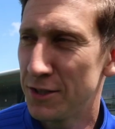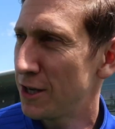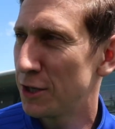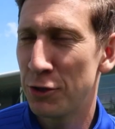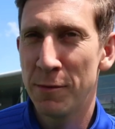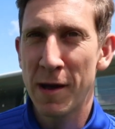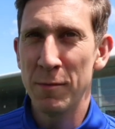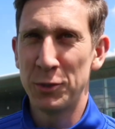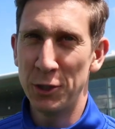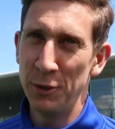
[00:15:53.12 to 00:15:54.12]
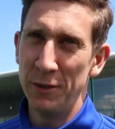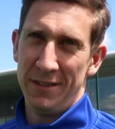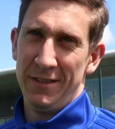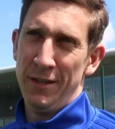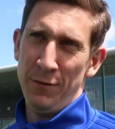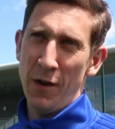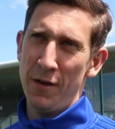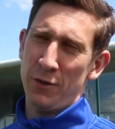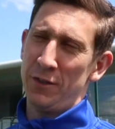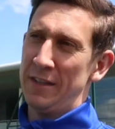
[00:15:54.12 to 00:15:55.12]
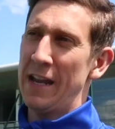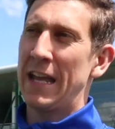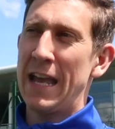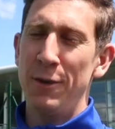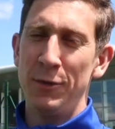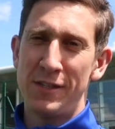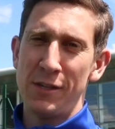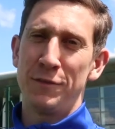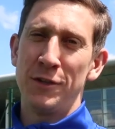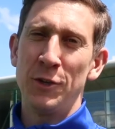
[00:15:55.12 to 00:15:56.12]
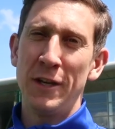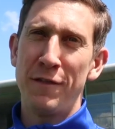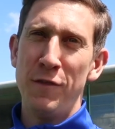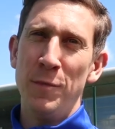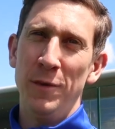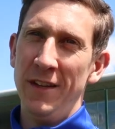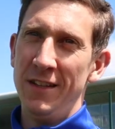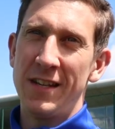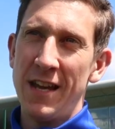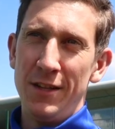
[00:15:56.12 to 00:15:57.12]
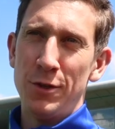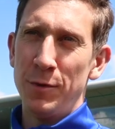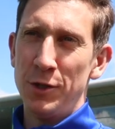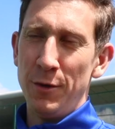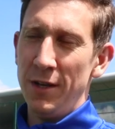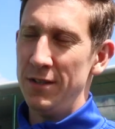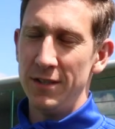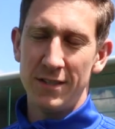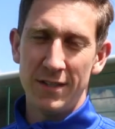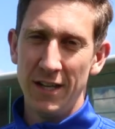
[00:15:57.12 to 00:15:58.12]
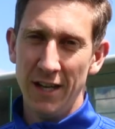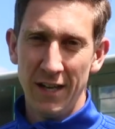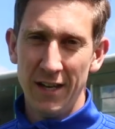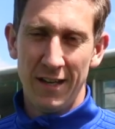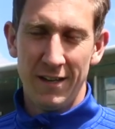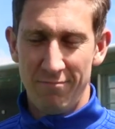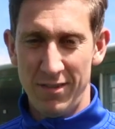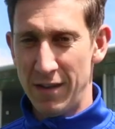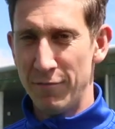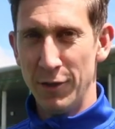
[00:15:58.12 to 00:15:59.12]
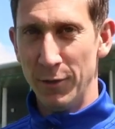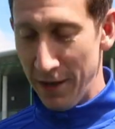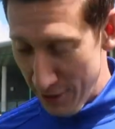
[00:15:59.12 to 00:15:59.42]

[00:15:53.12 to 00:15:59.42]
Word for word: It's like a dream come true. Yeah. You dedicate all yourself to non-league football and to get this opportunity is just, it's unreal.